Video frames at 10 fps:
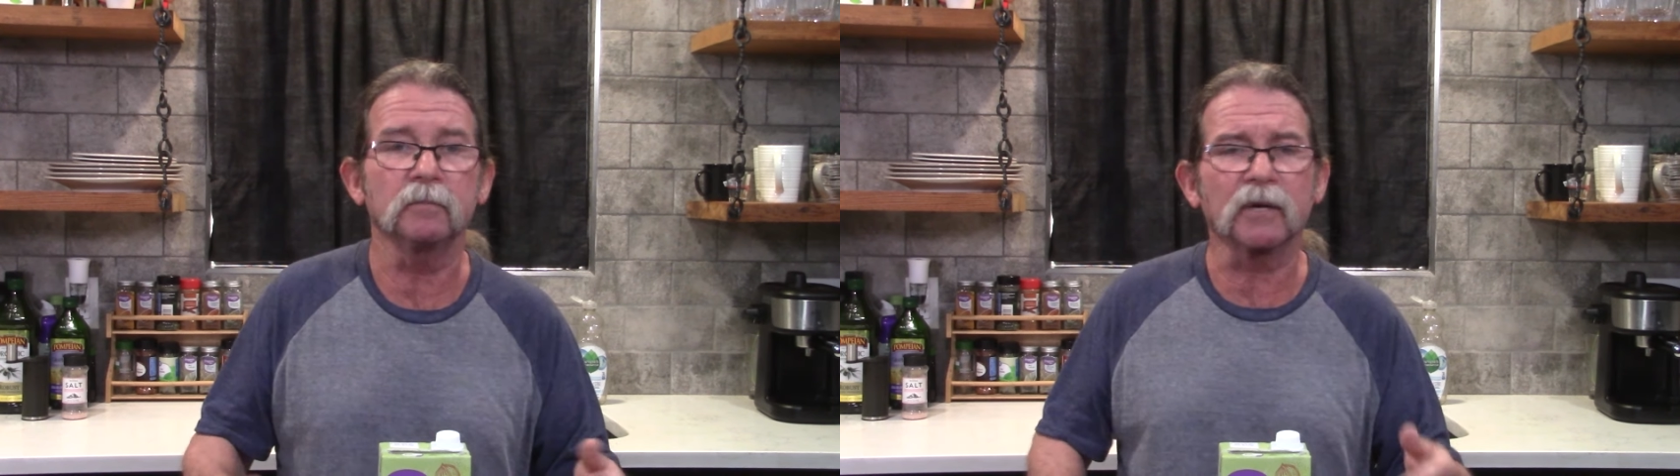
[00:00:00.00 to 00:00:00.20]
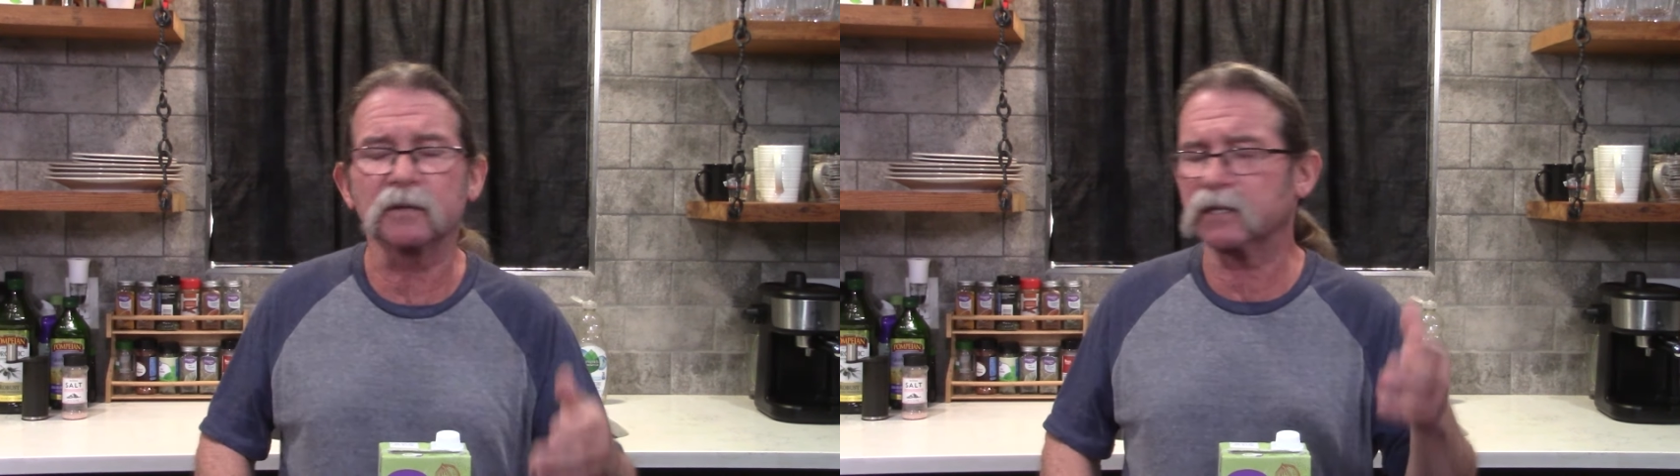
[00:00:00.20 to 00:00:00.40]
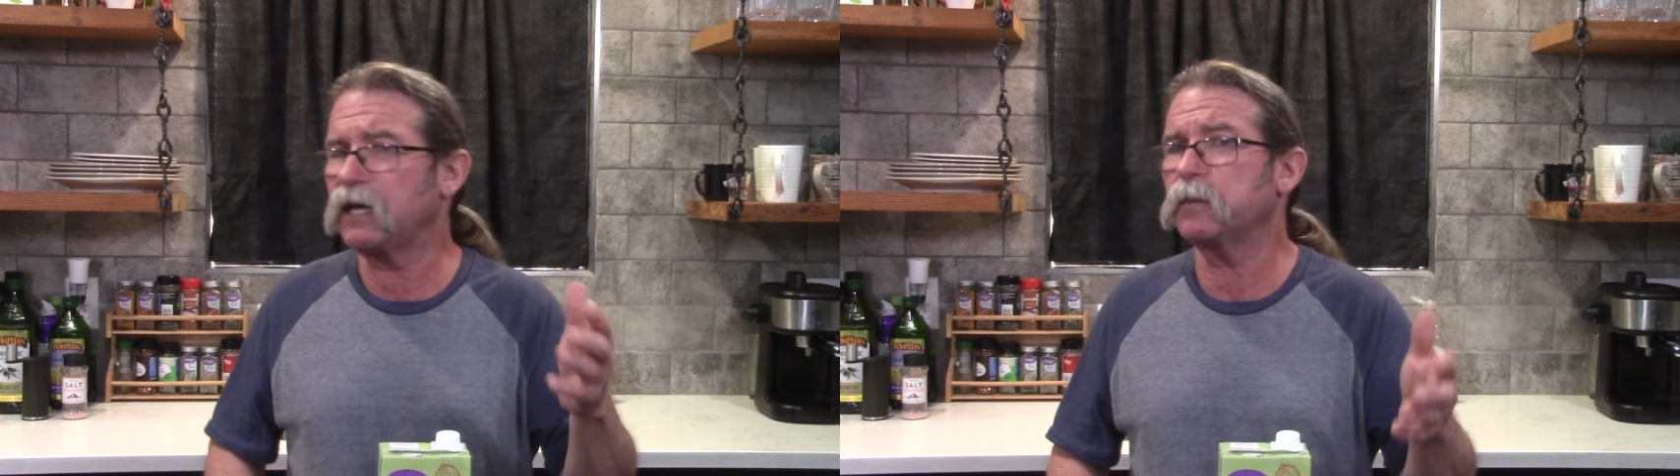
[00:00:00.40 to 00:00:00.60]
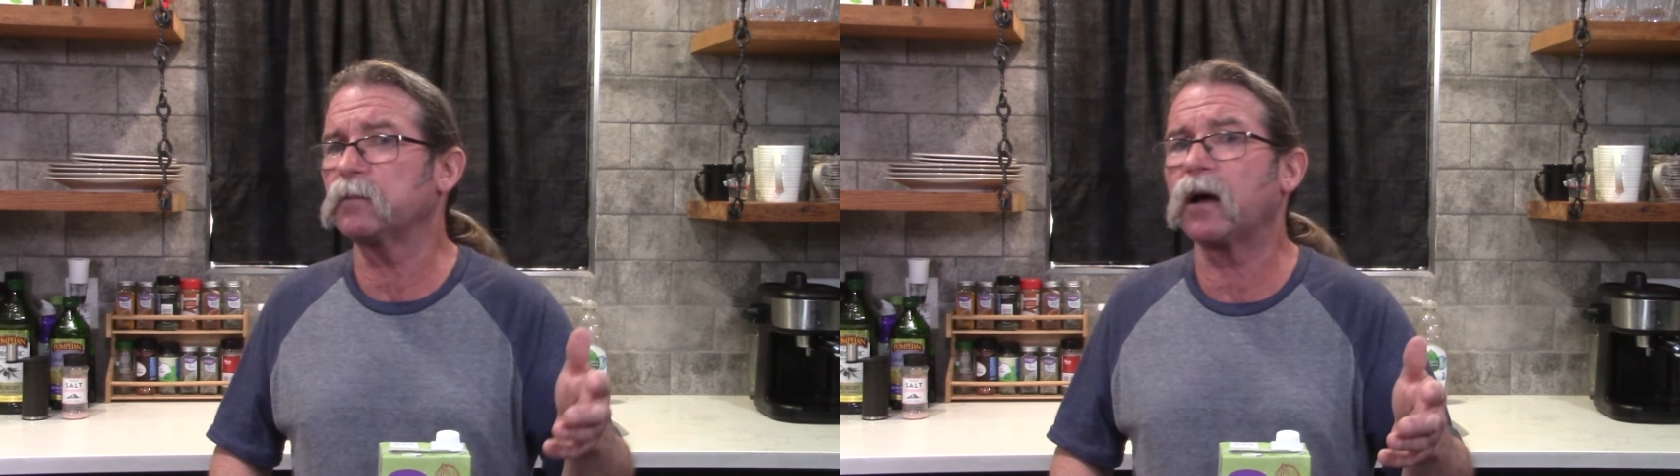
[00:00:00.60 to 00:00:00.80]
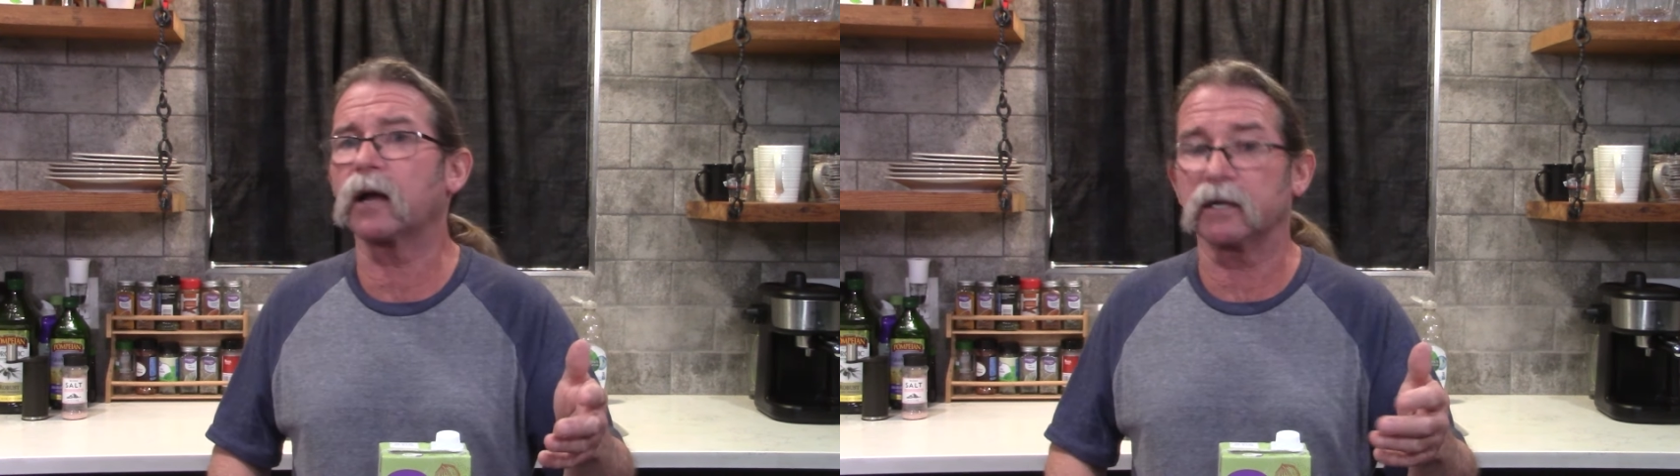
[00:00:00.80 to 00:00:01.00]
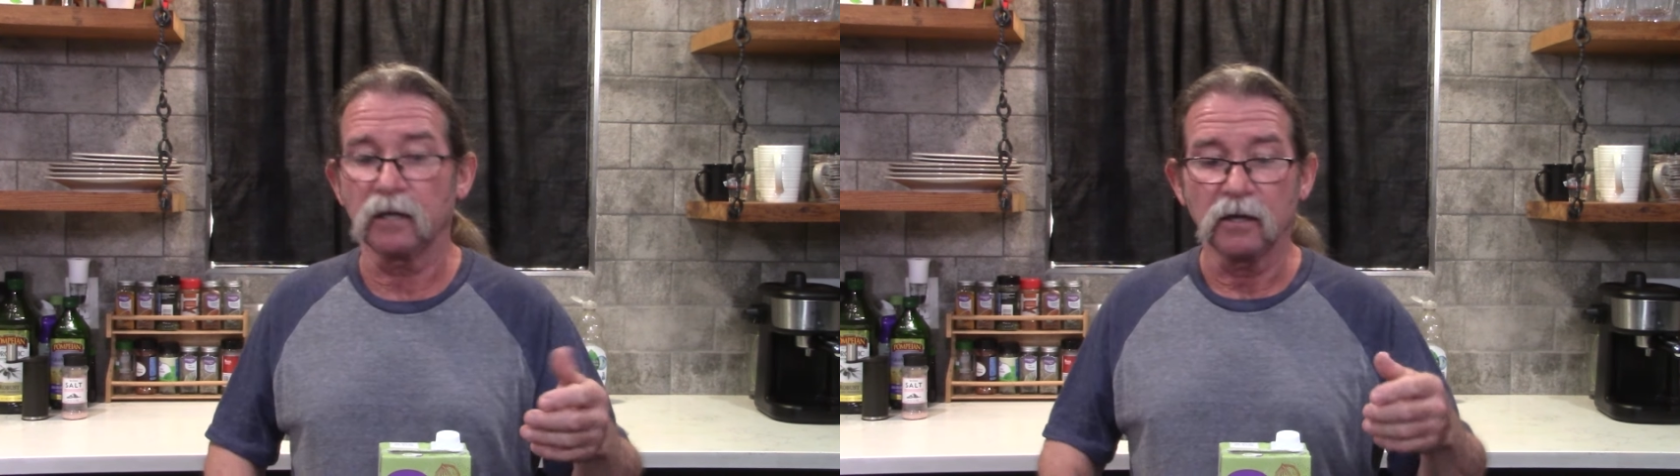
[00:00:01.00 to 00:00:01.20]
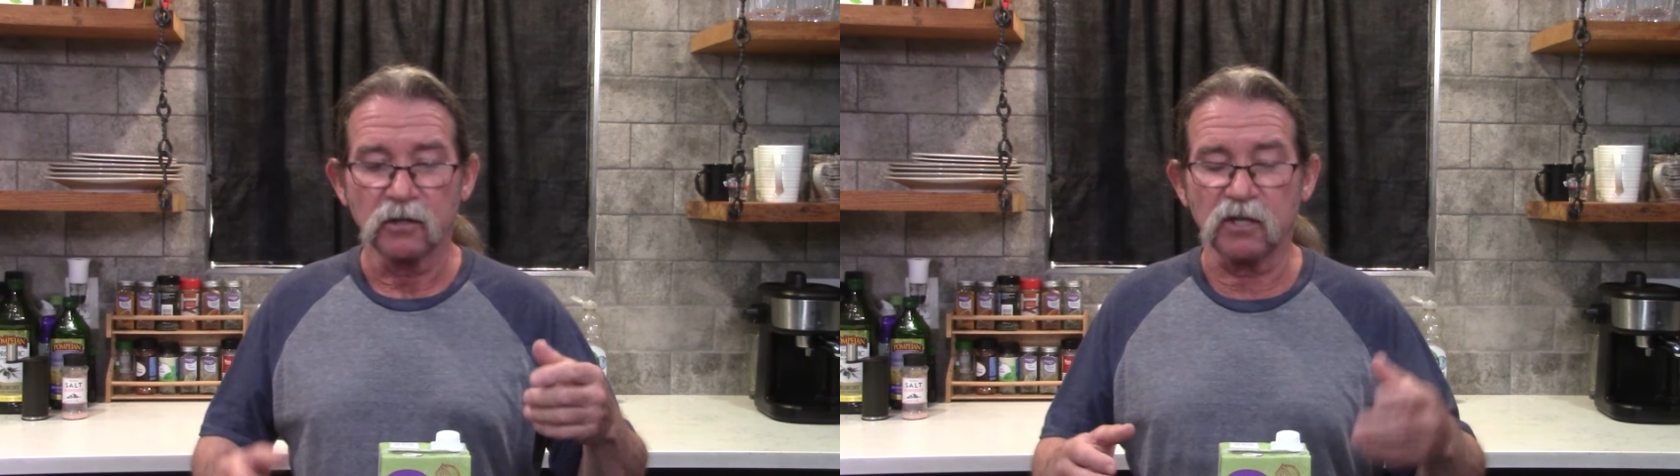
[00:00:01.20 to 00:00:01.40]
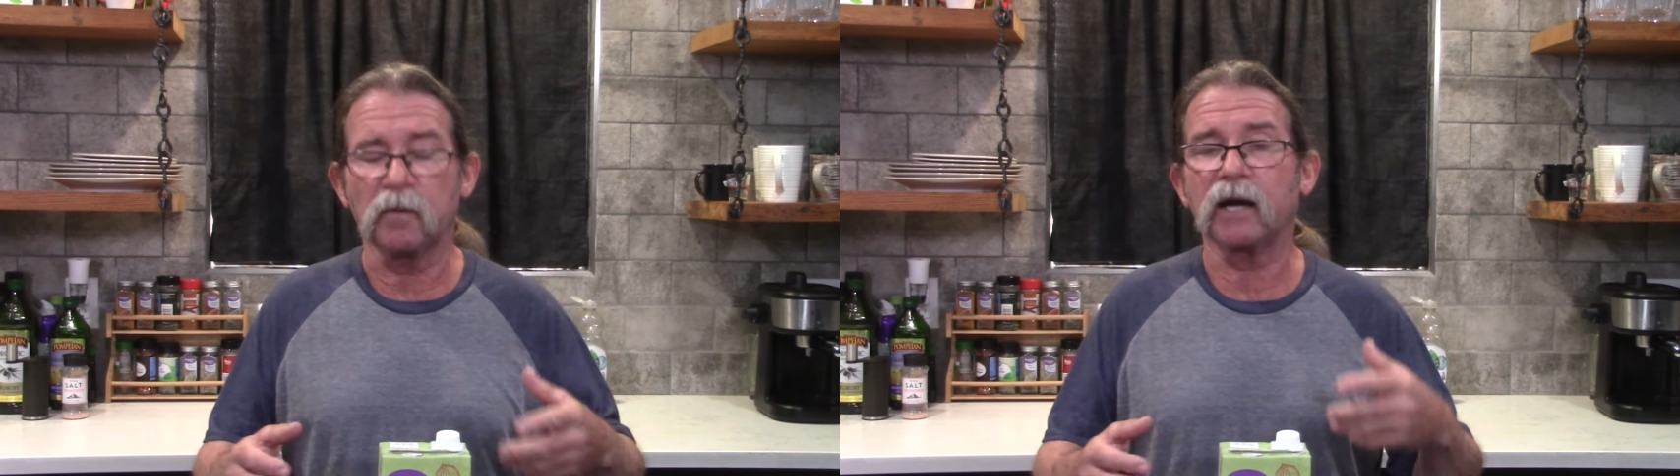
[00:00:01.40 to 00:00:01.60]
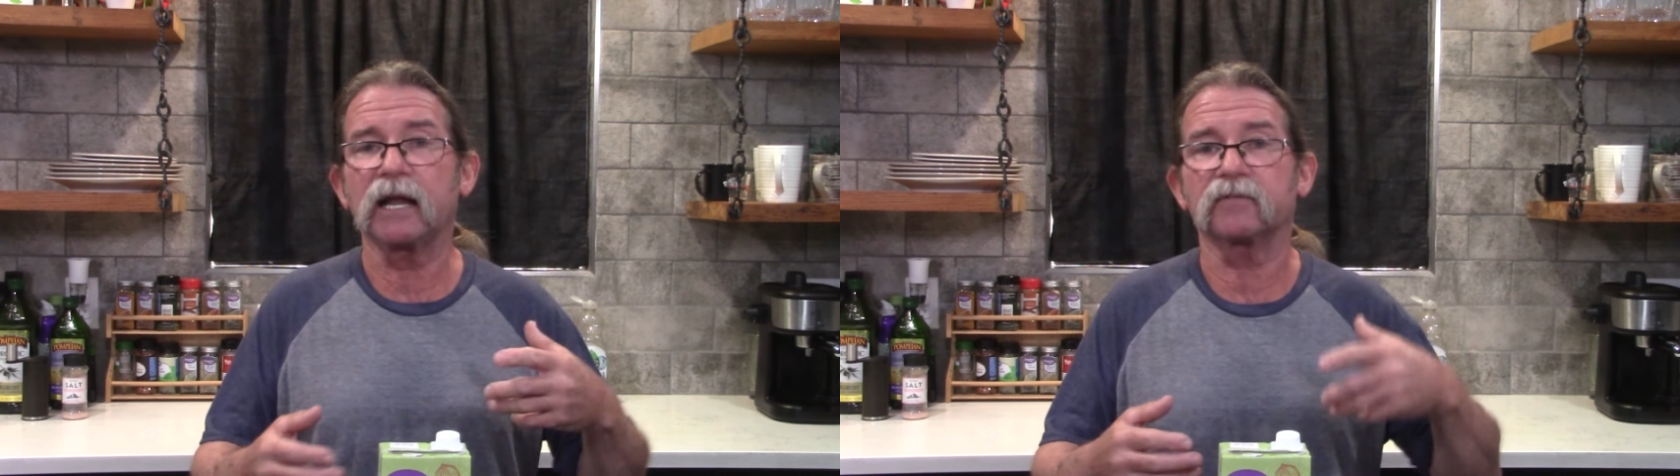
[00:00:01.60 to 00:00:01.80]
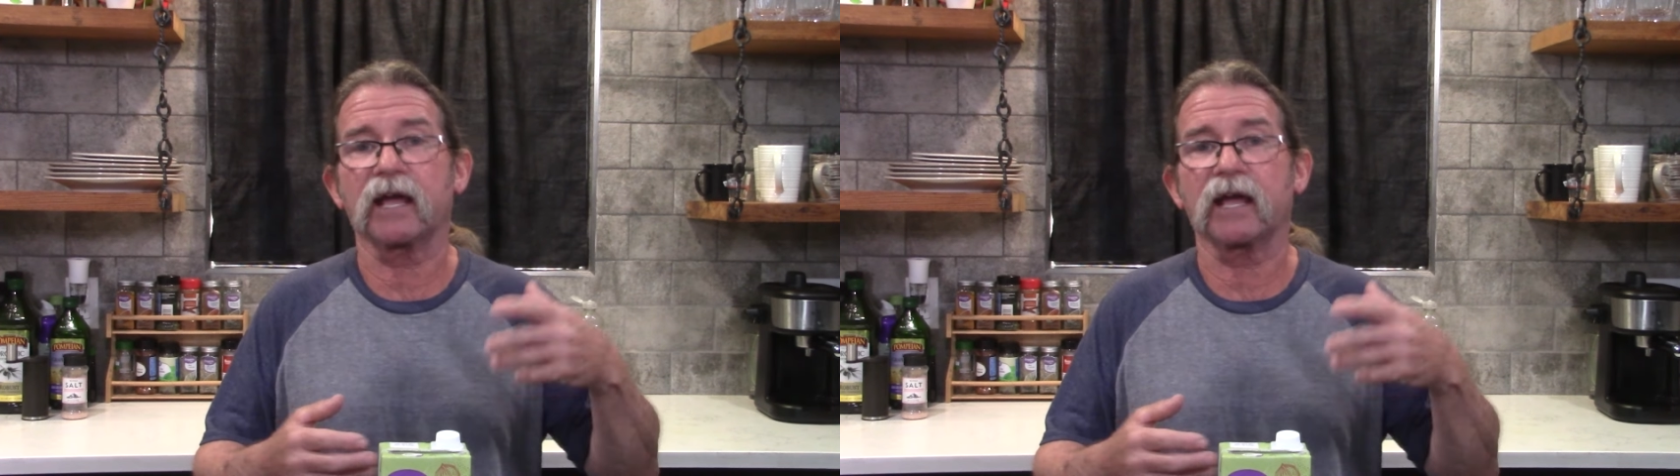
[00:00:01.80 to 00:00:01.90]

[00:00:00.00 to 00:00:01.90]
but keep in mind you might have